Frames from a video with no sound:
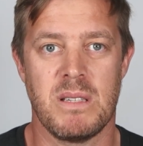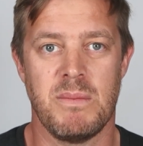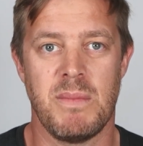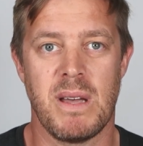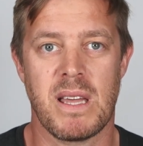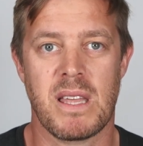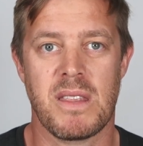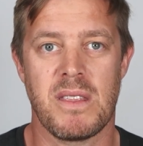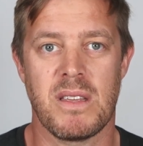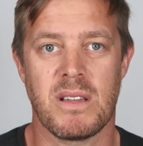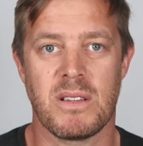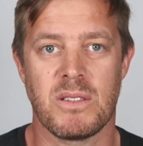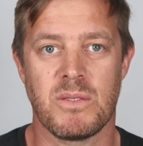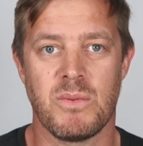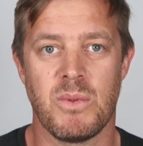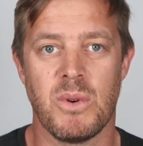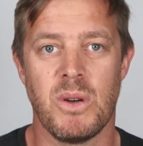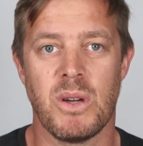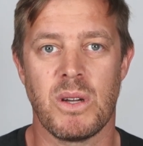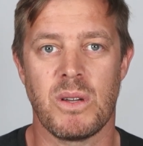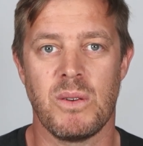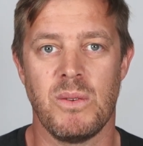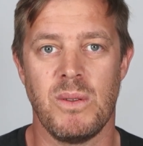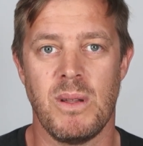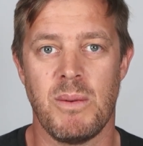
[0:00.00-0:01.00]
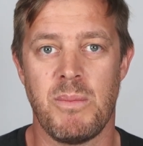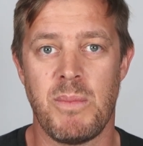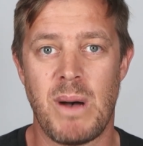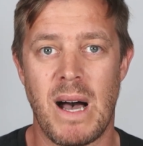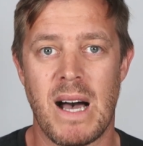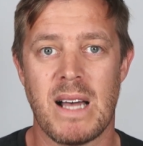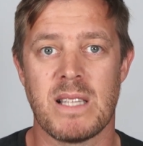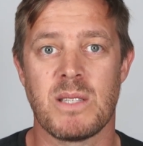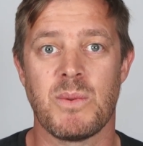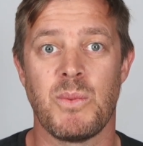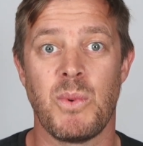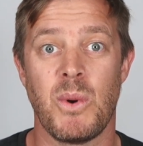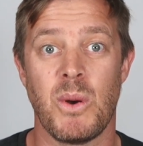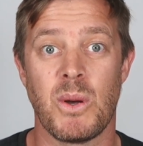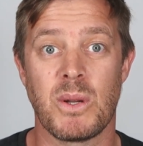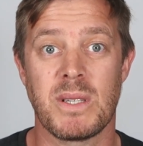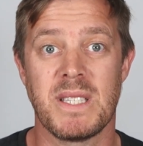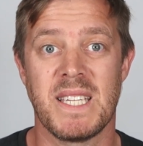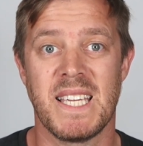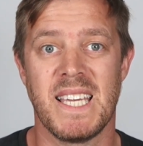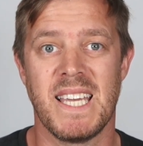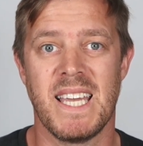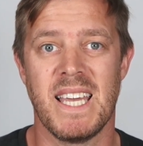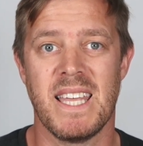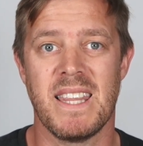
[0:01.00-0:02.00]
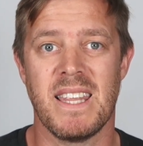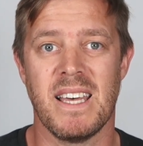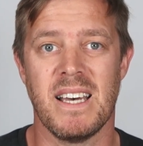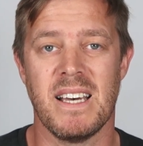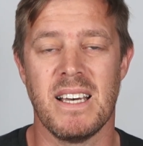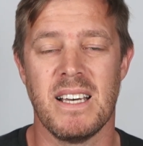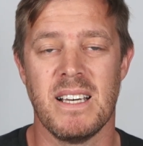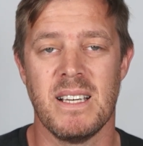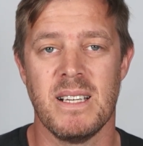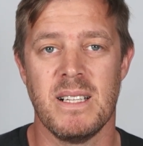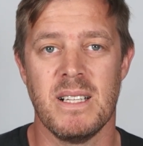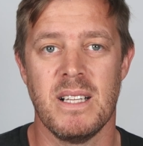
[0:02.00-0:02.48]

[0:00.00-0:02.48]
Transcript: to make things work and all the parts work together.